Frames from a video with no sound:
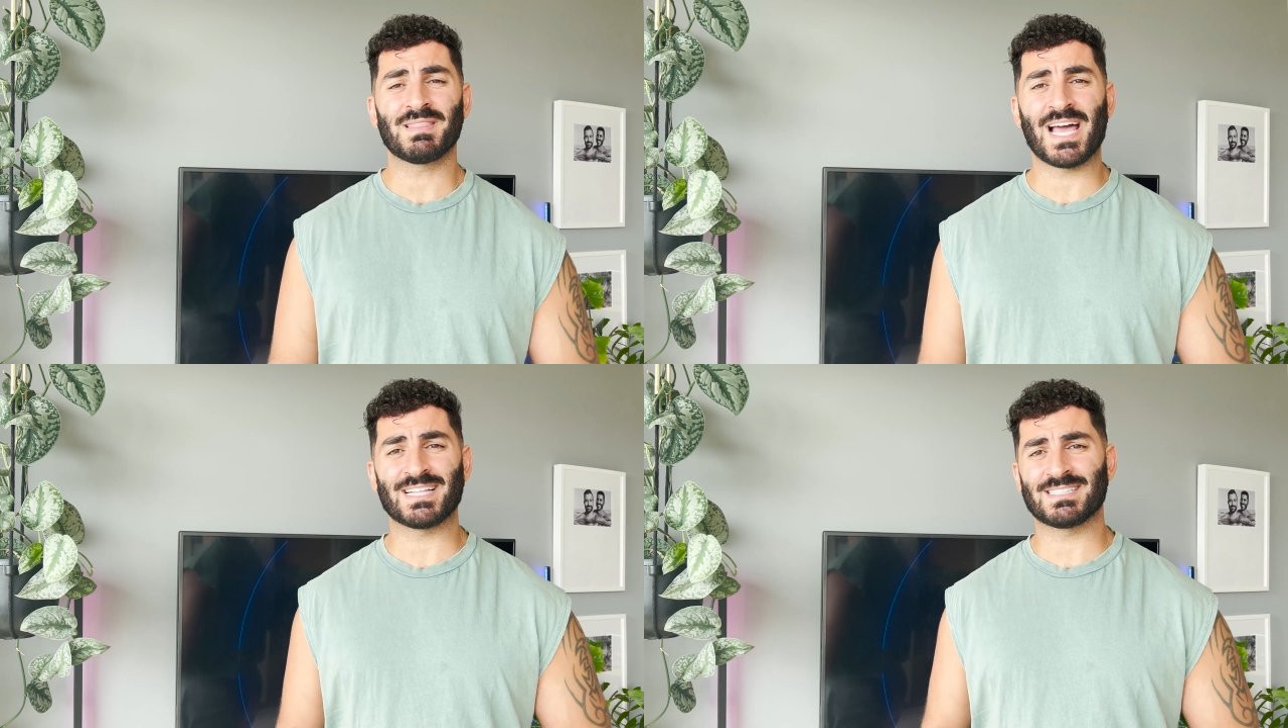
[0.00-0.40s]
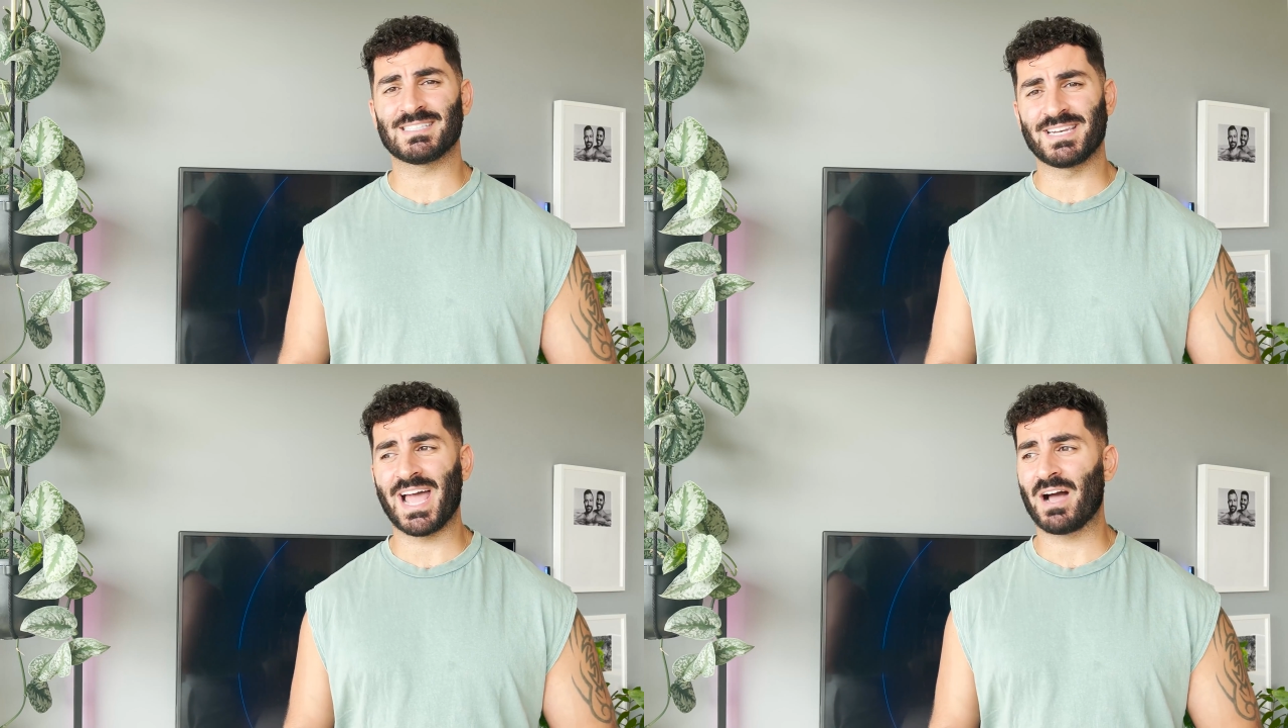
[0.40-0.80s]
that
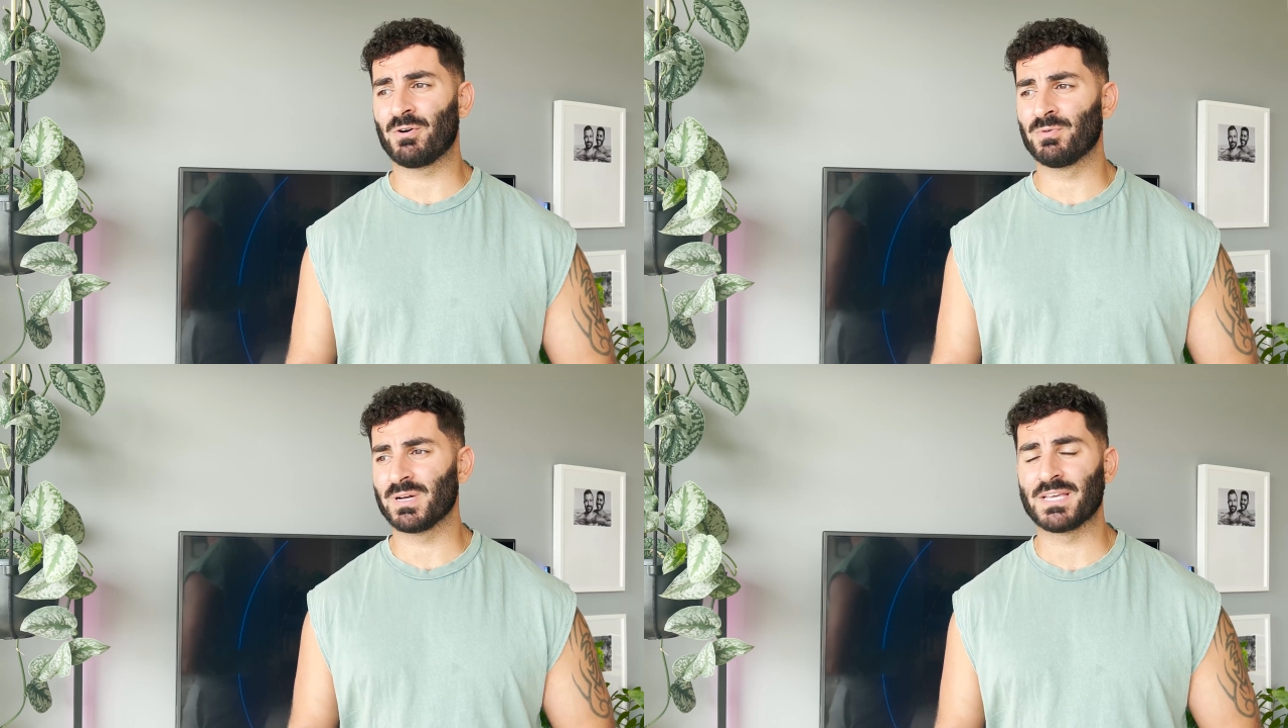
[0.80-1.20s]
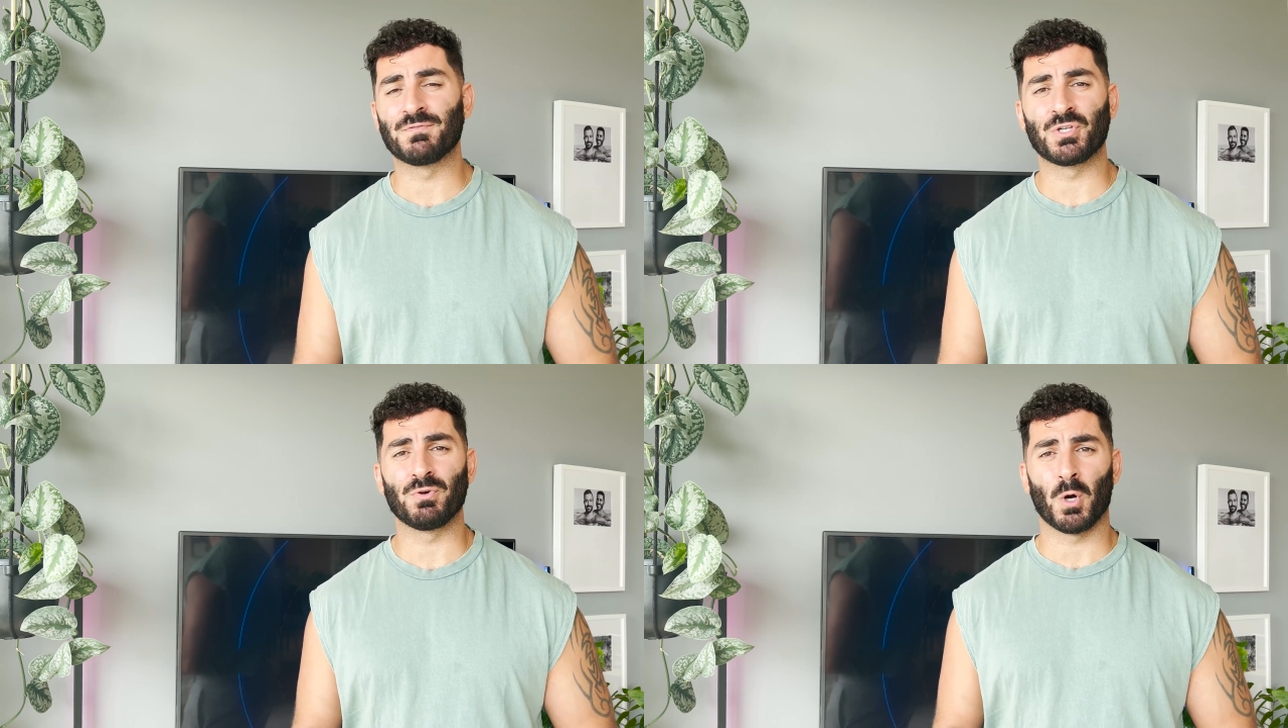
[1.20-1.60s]
now
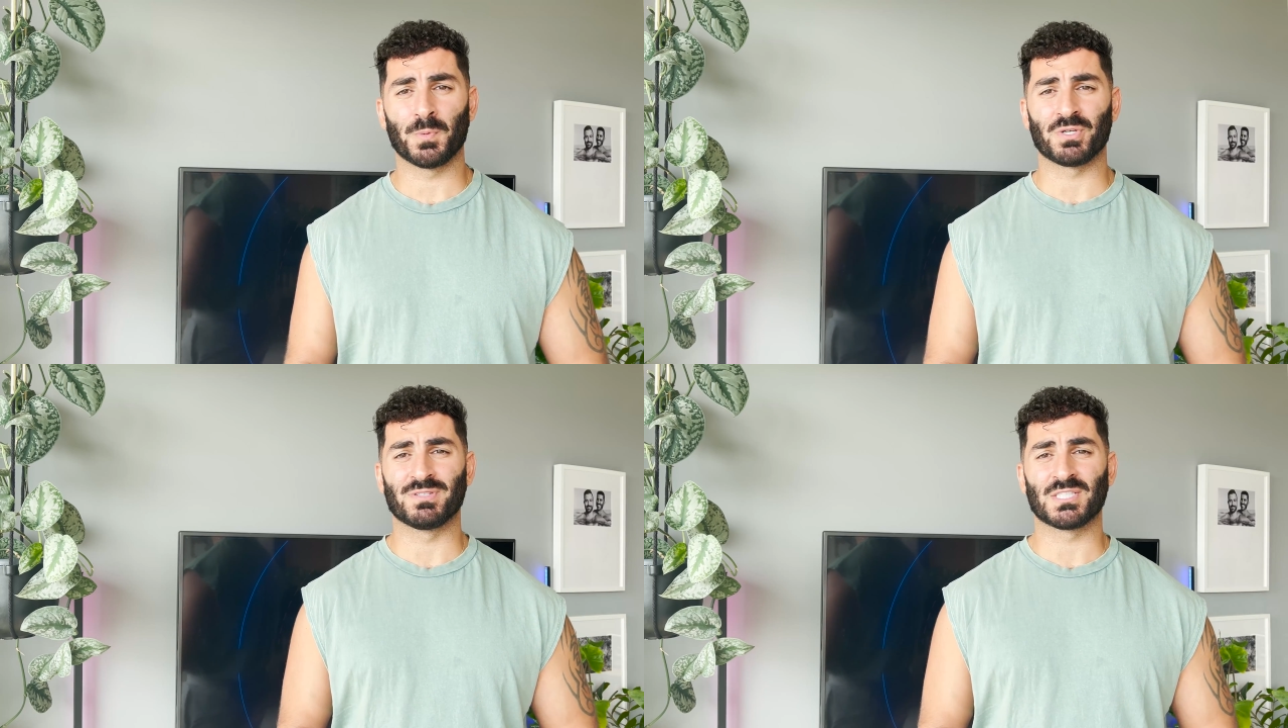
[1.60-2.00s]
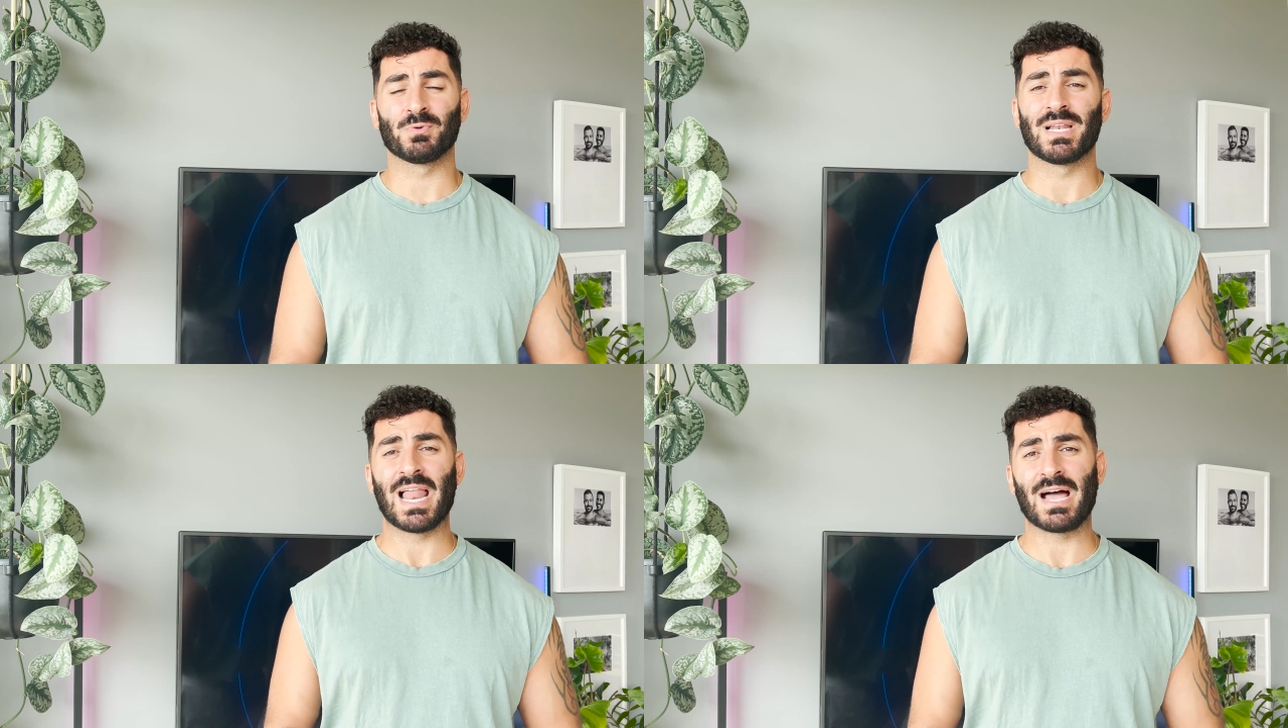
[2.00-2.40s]
gives you options
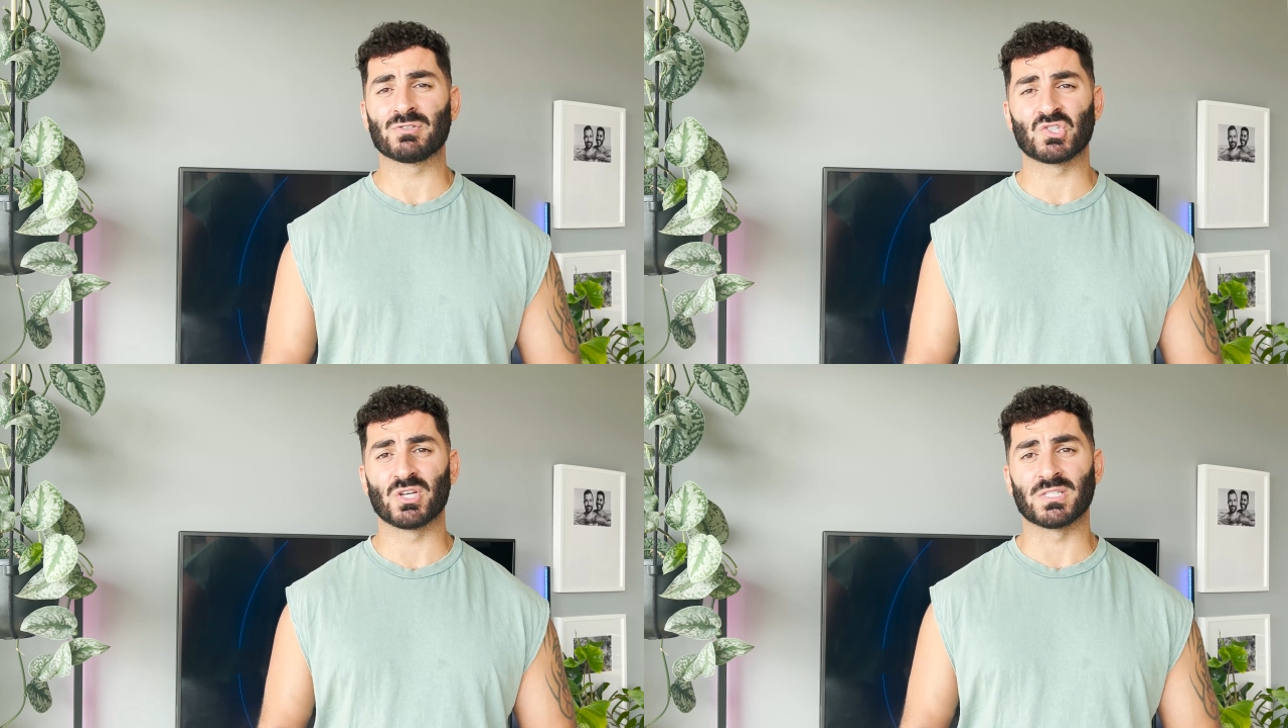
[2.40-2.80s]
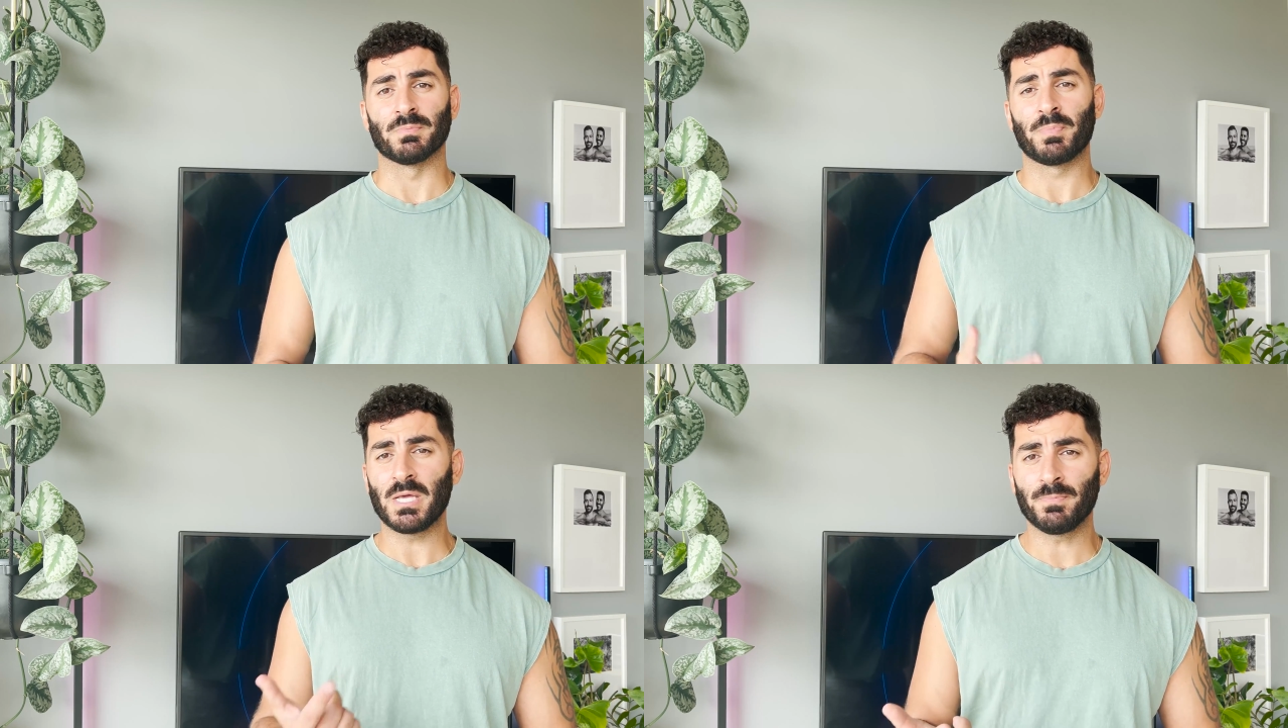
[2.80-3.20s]
to allow certain
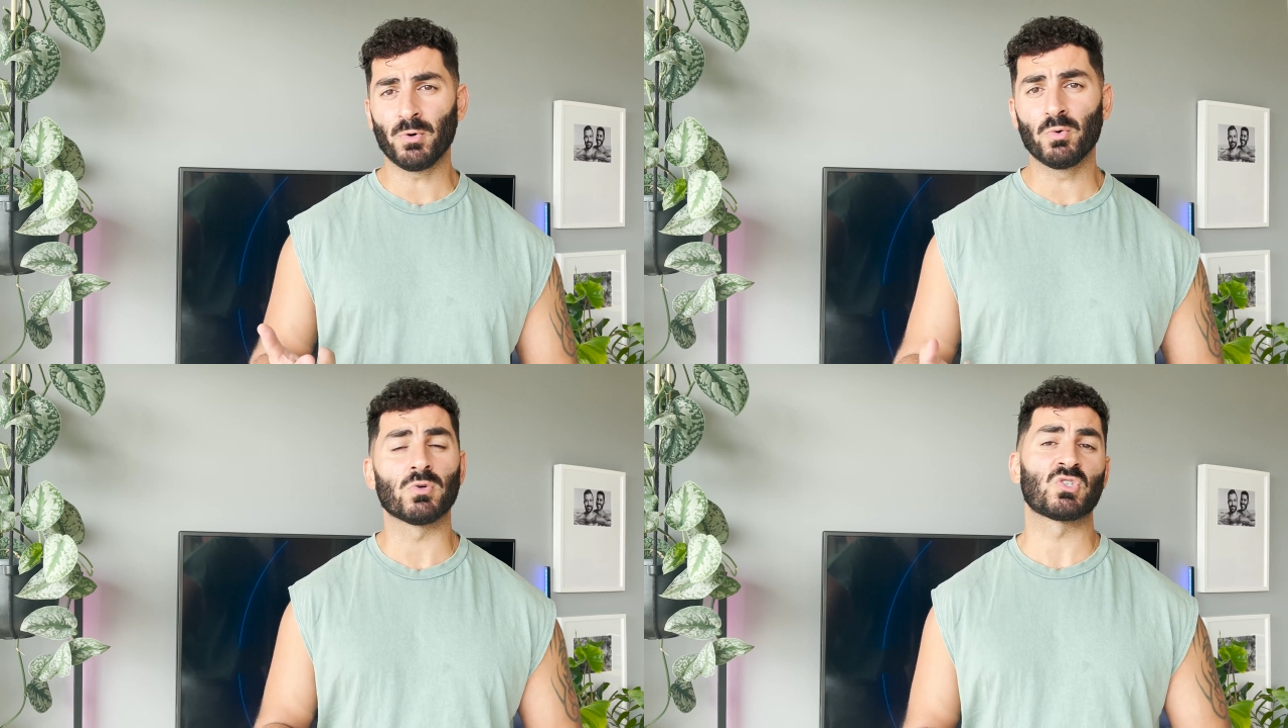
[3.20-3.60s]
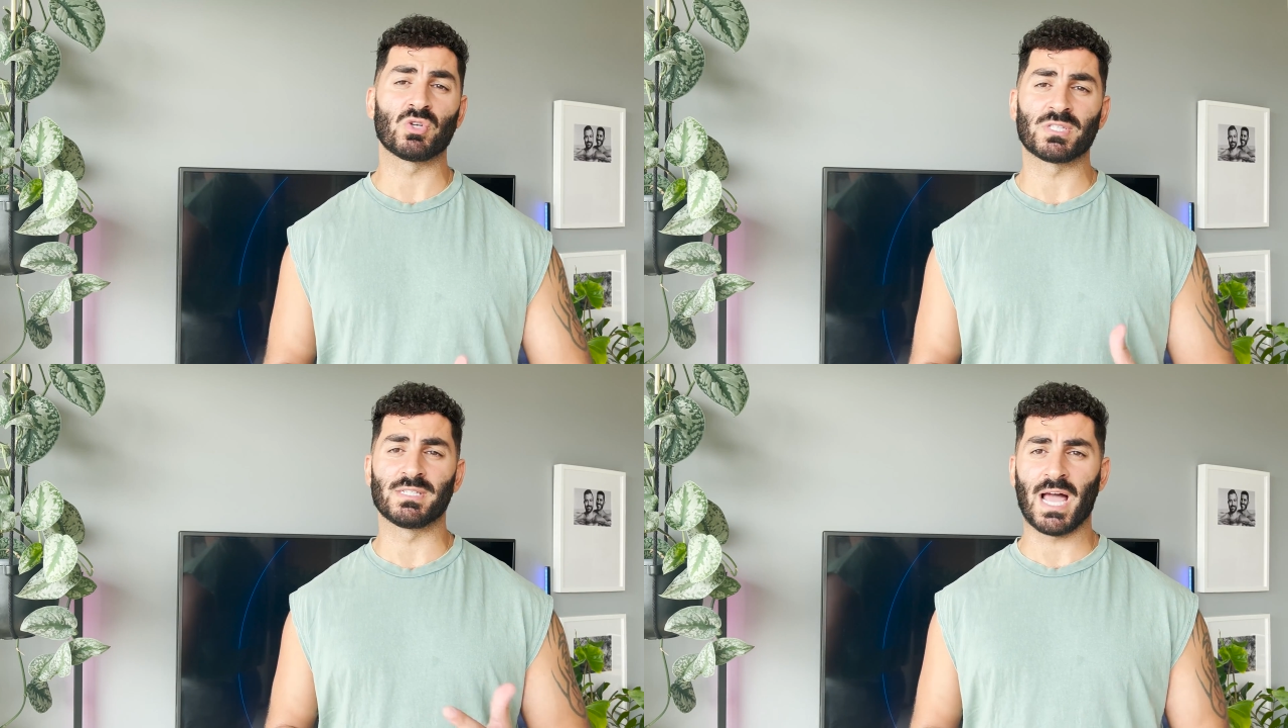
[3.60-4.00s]
people or certain